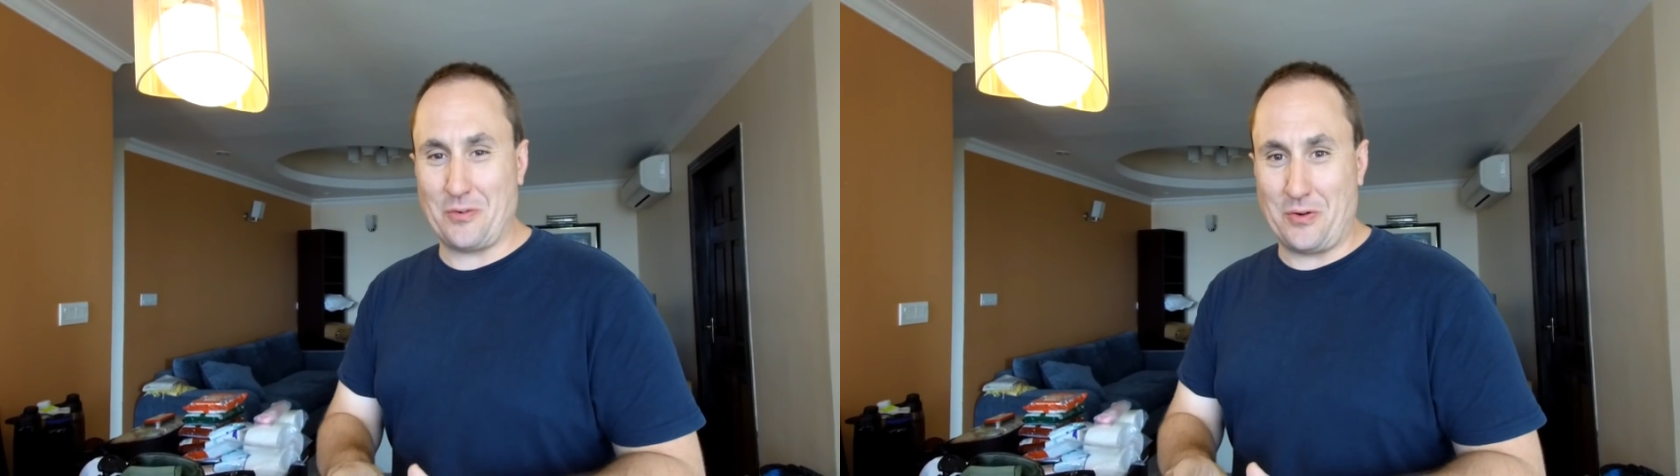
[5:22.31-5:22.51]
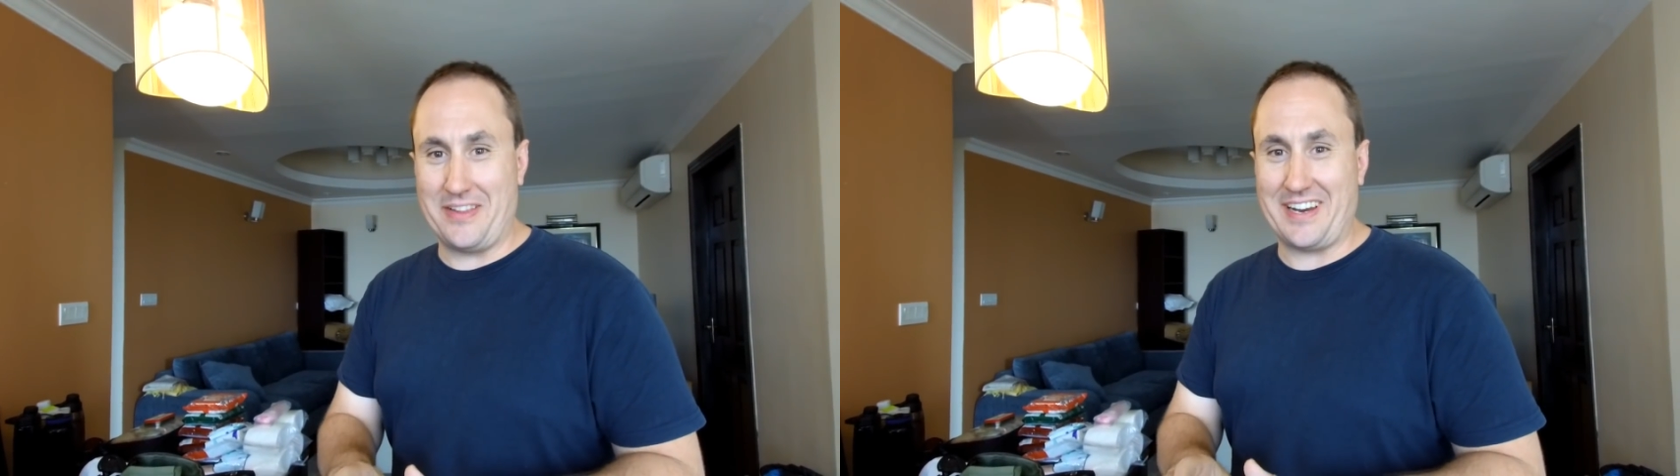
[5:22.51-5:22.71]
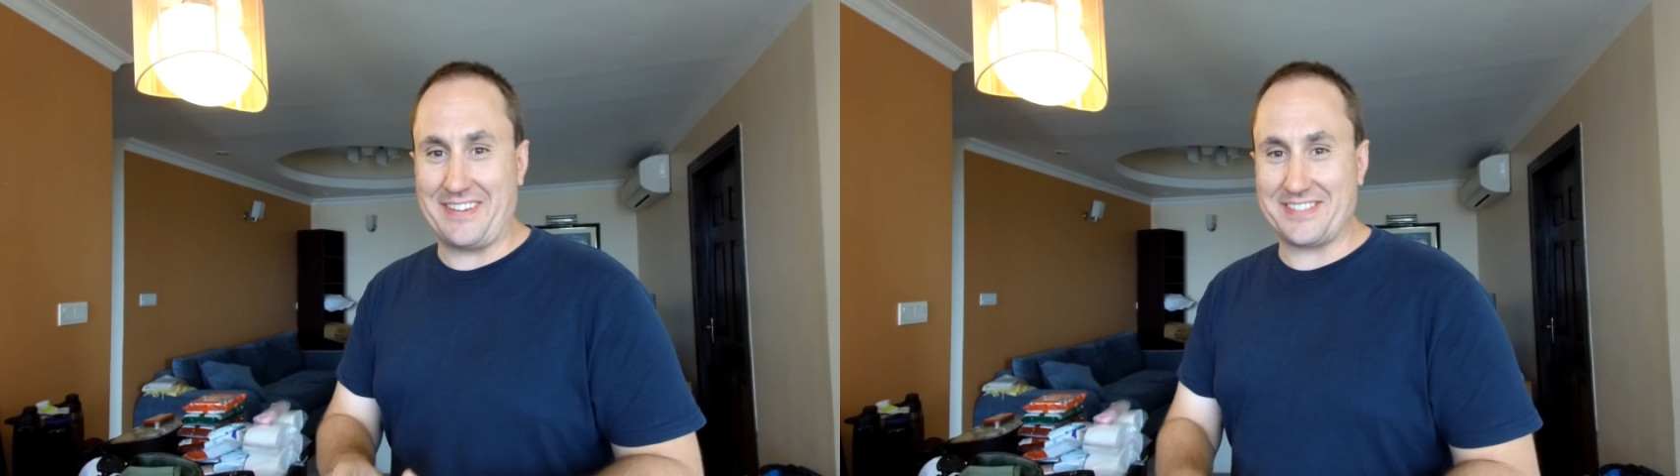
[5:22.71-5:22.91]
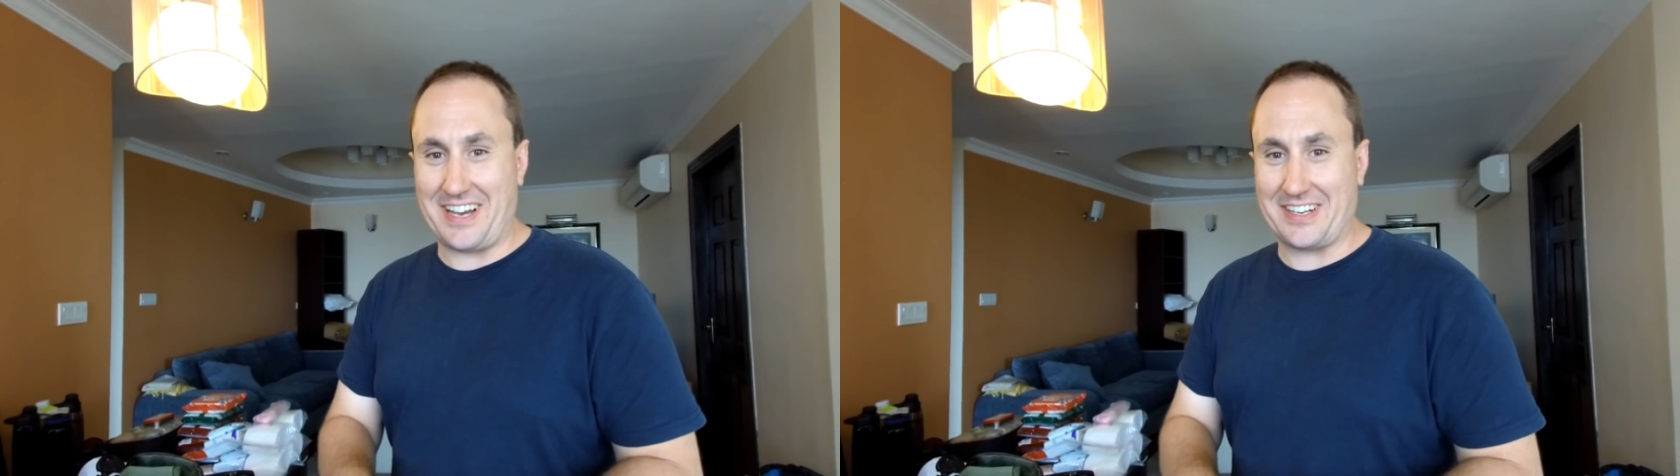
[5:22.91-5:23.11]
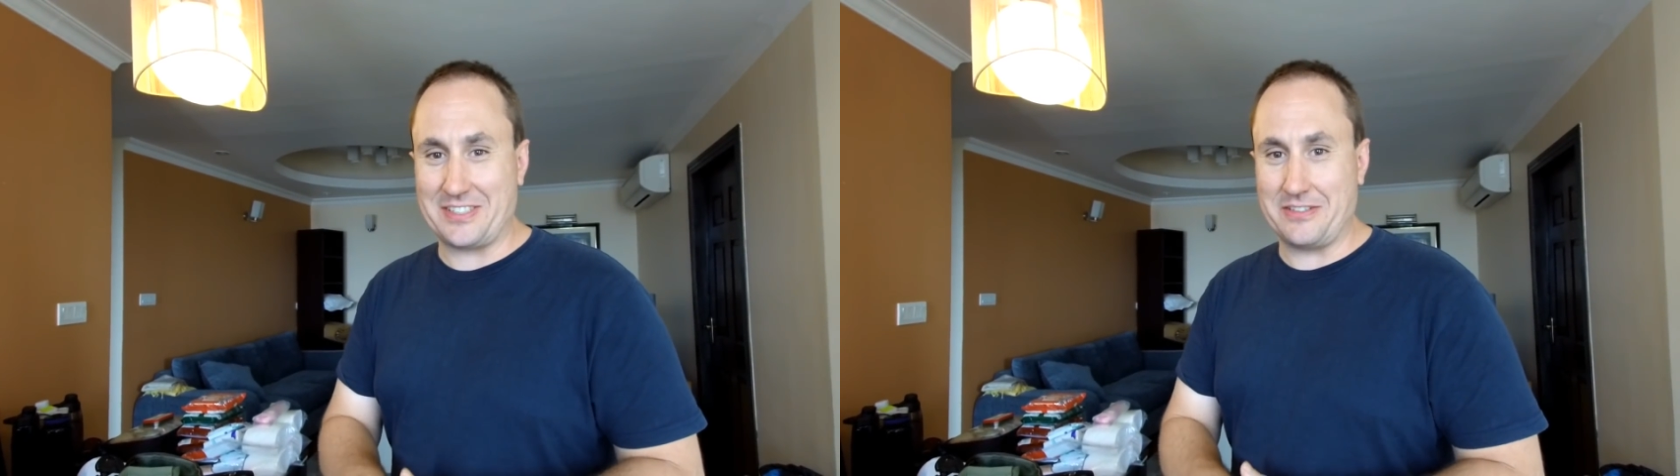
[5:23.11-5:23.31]
one that I've
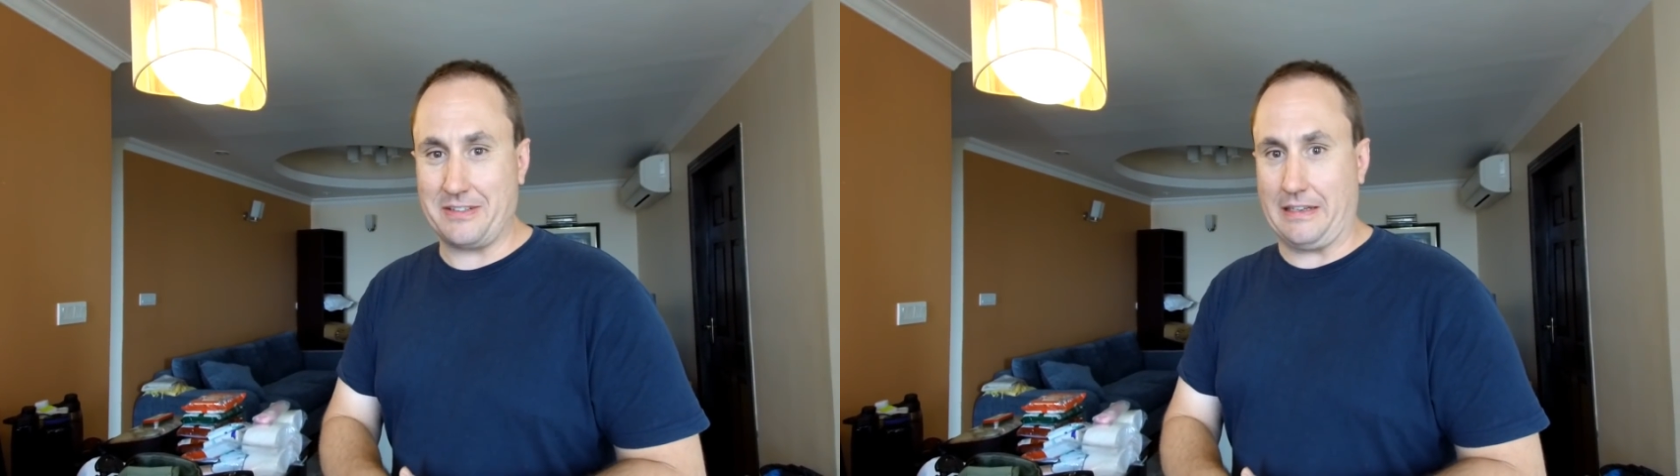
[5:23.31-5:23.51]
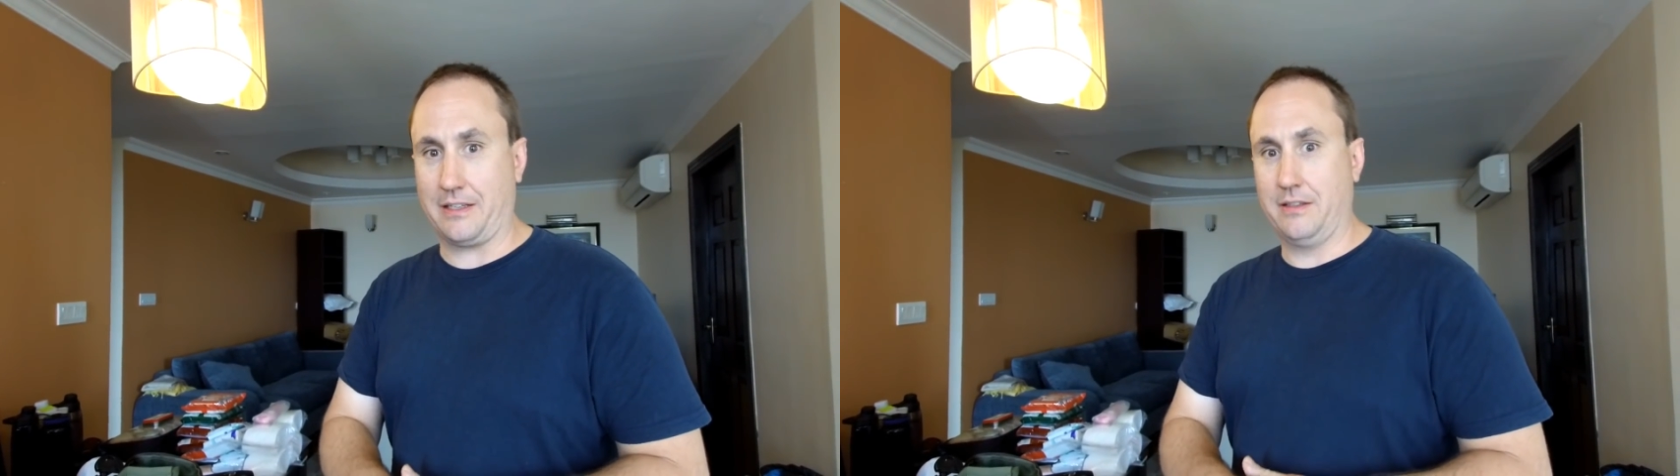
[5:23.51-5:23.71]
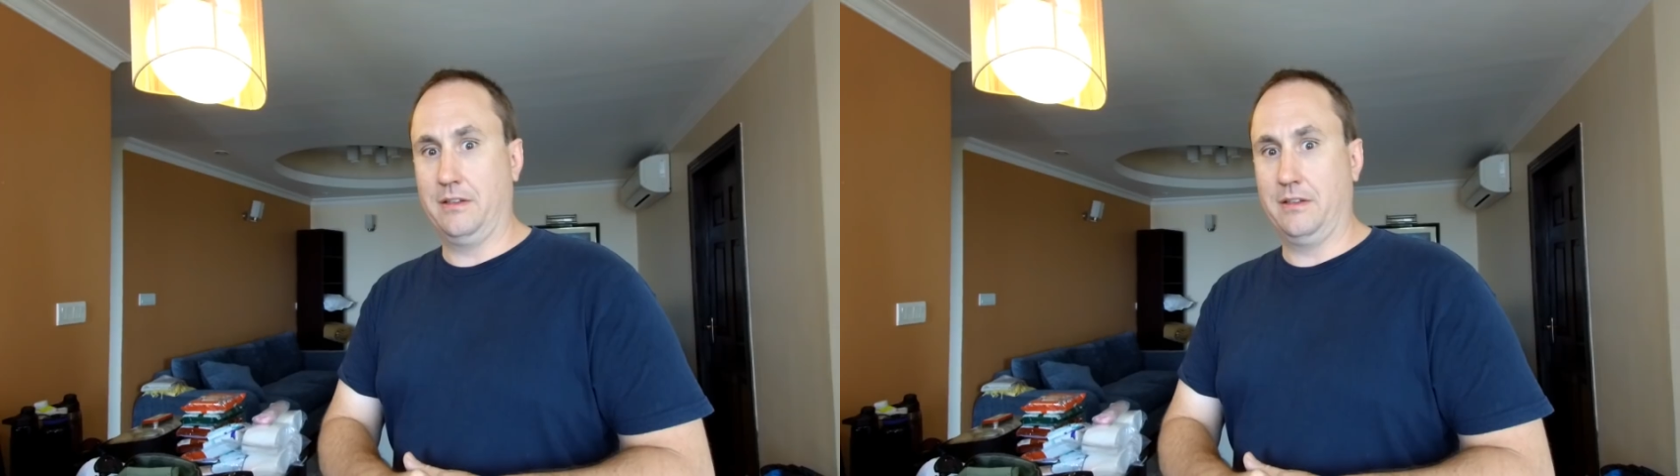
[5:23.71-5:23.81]
talked to, they're like,